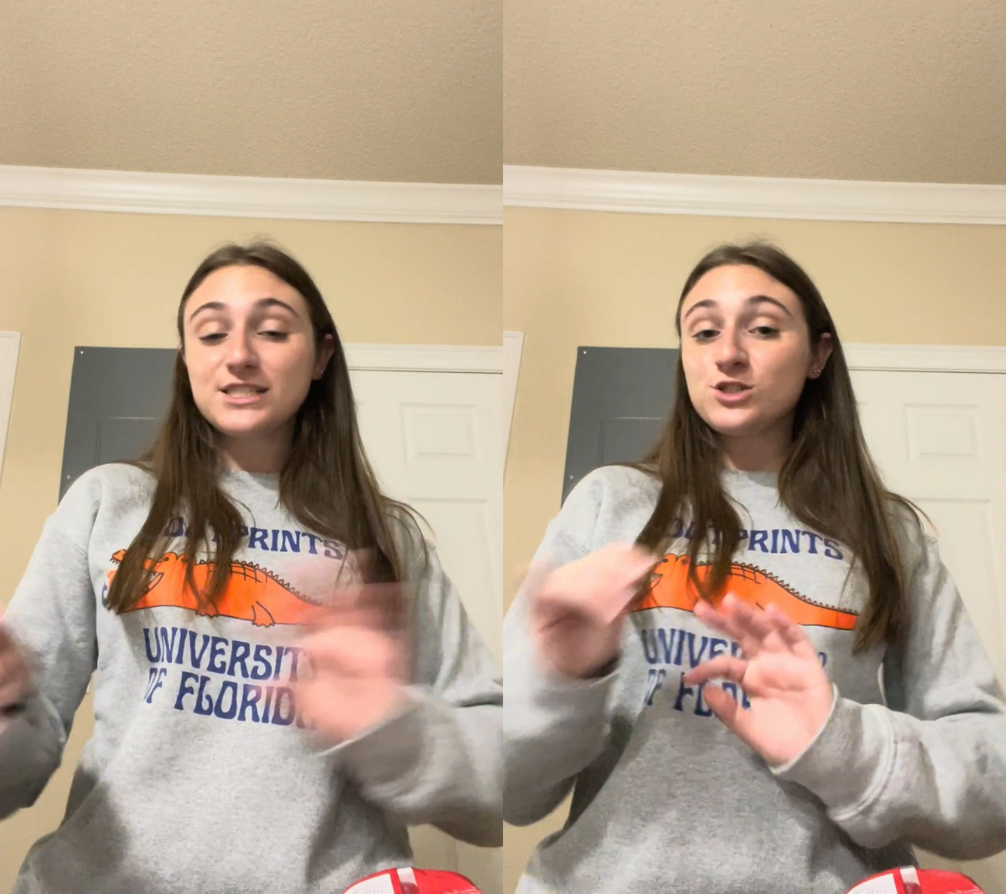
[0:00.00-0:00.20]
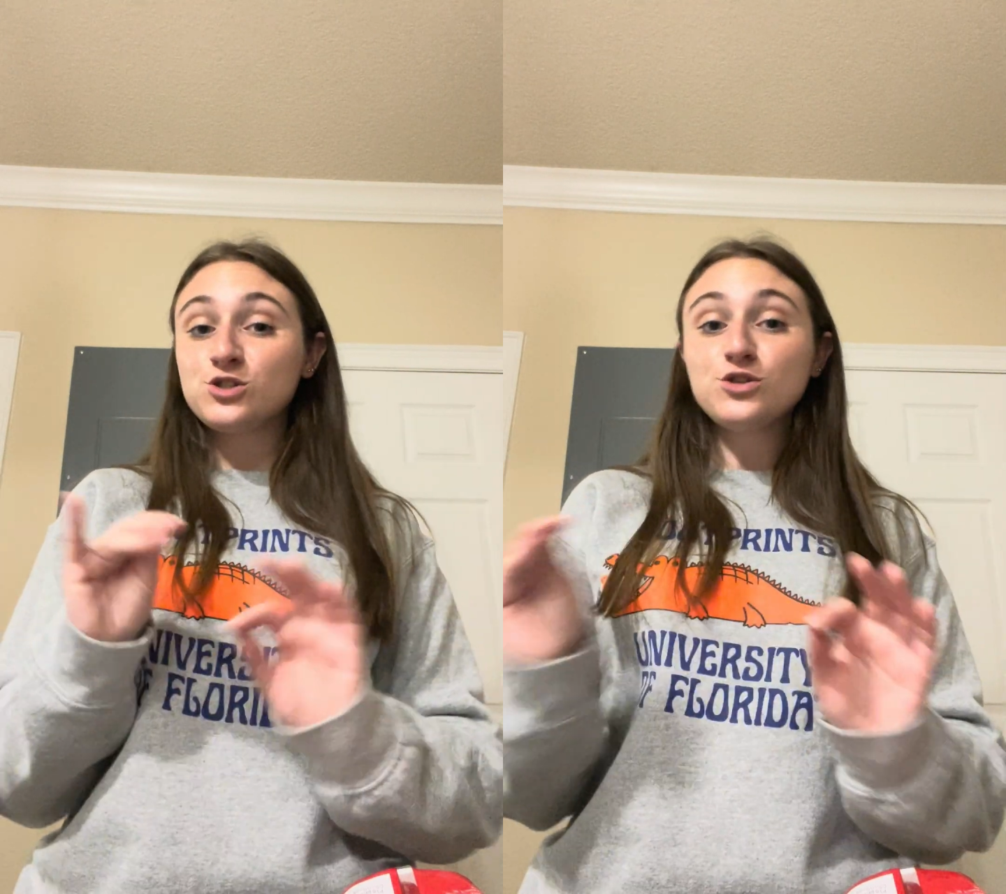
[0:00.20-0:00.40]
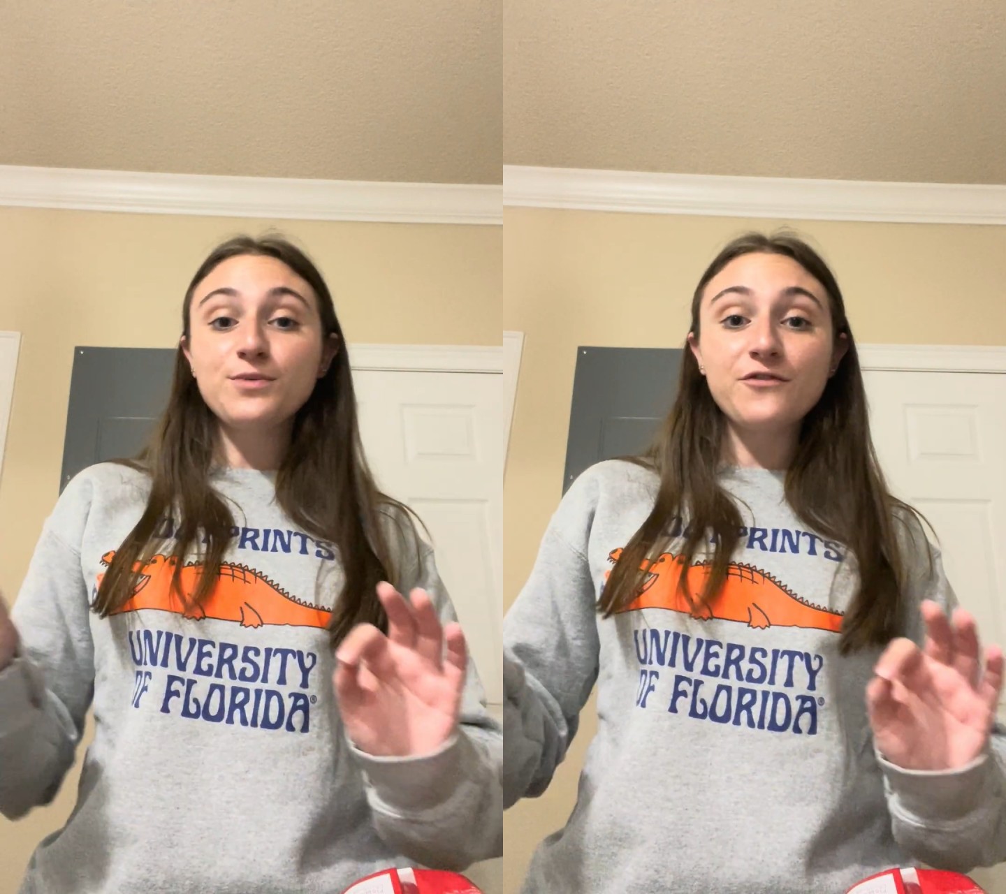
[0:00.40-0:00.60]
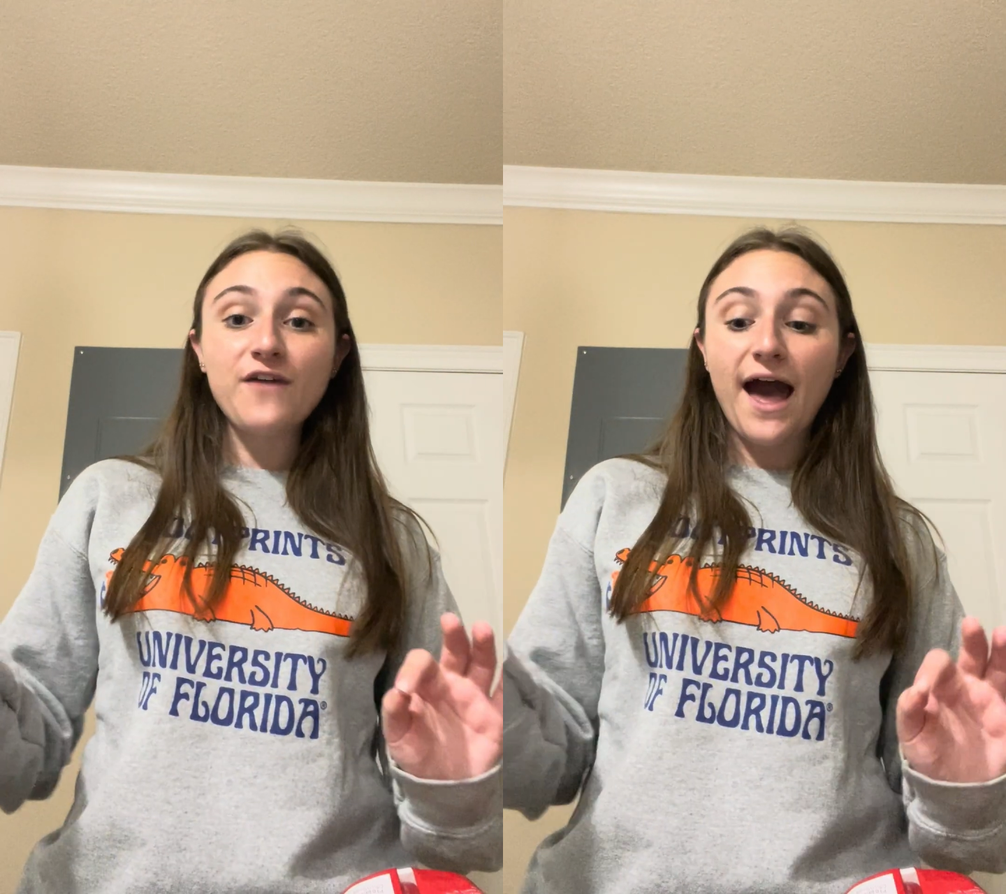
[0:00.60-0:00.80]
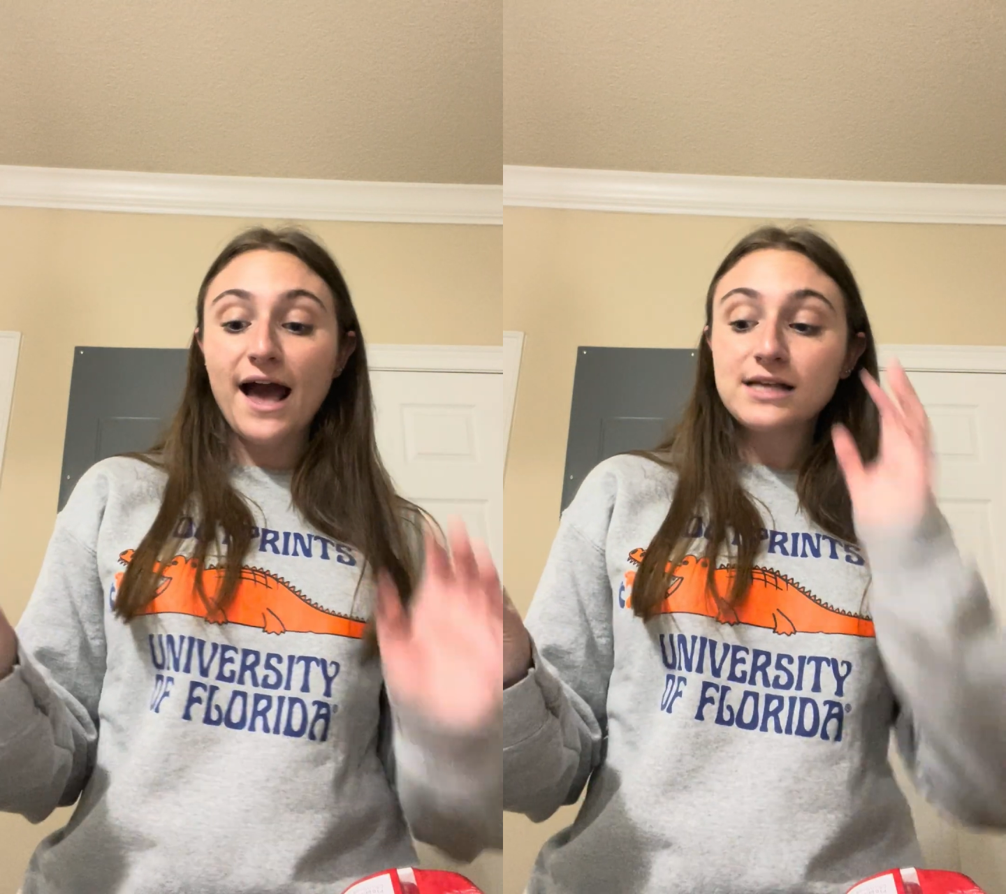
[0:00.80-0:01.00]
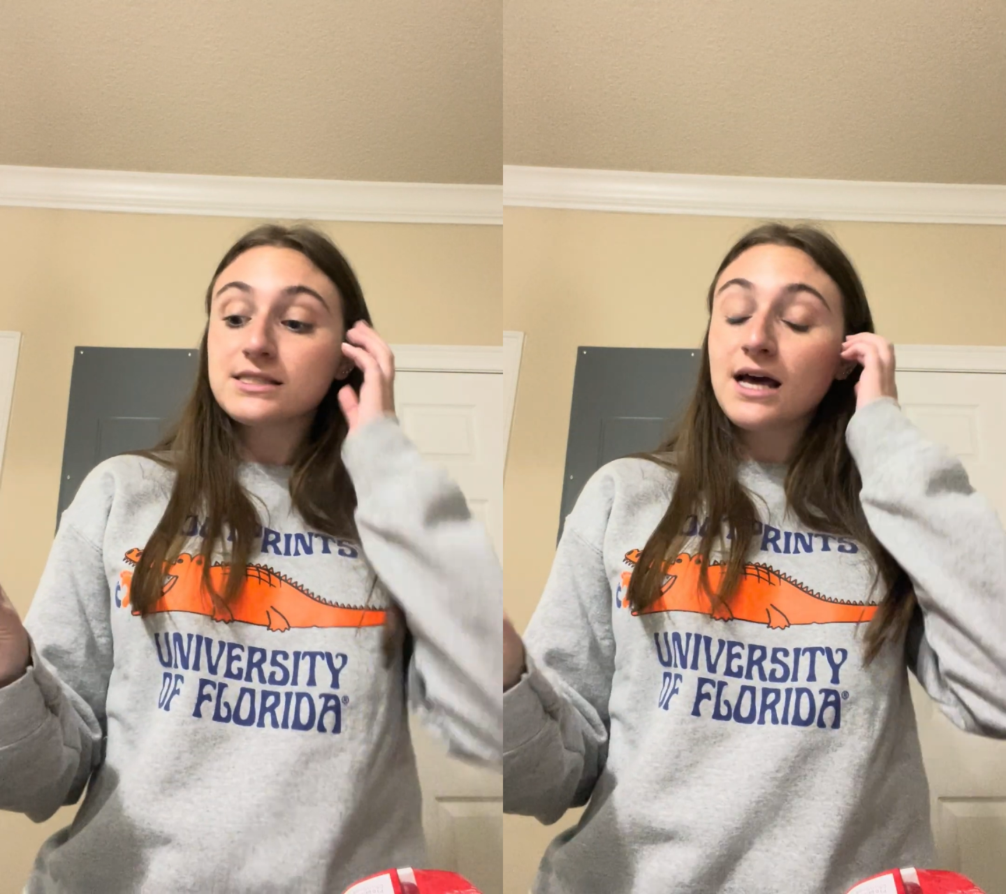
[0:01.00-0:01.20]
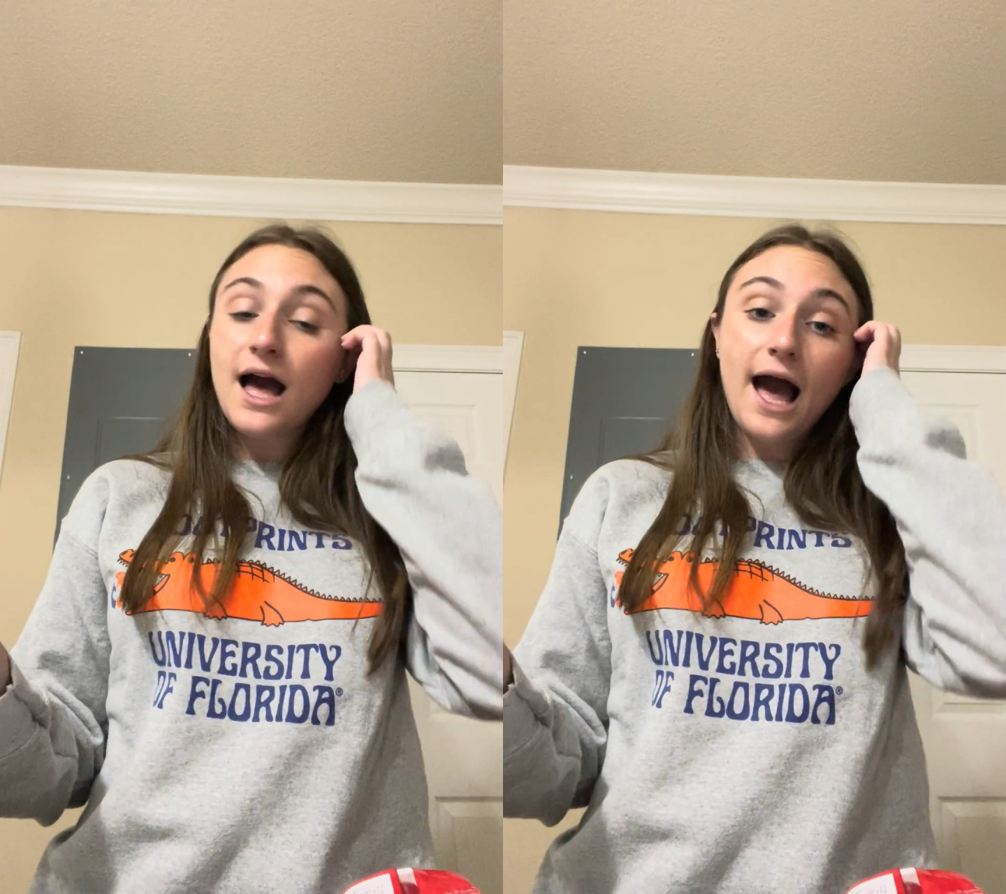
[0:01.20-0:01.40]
it's super fast.